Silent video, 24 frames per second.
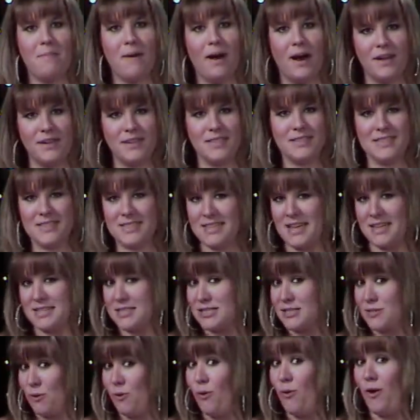buttons at
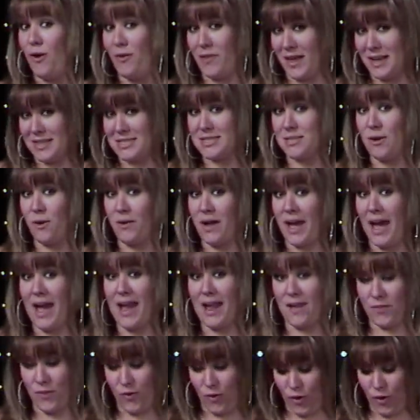school, and that's
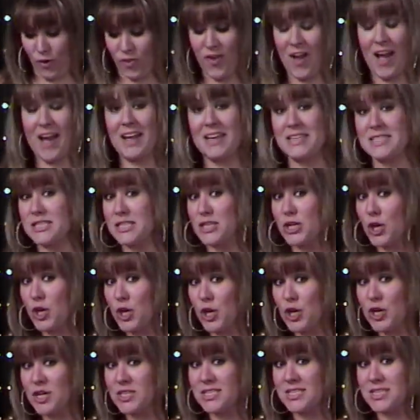okay. And the little tiny
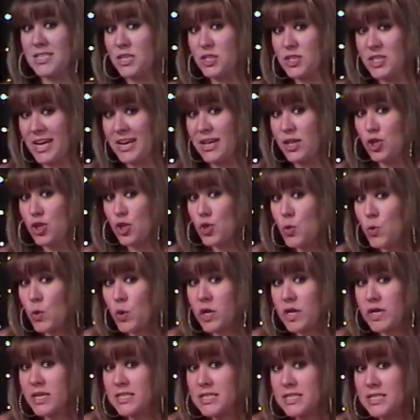skirts, the little tiny
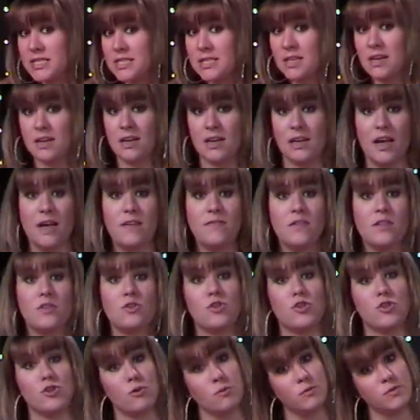shorts. Thank you. And the
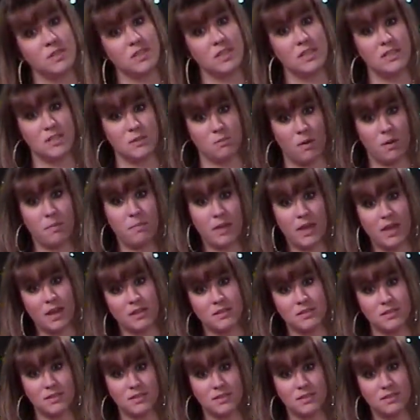juicy
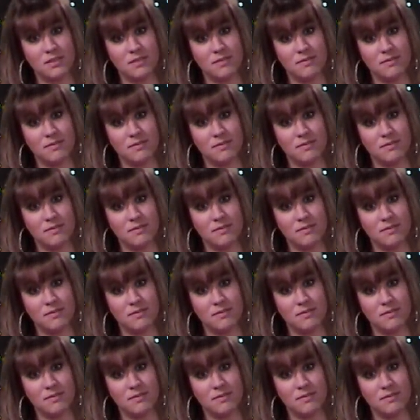sweatpants.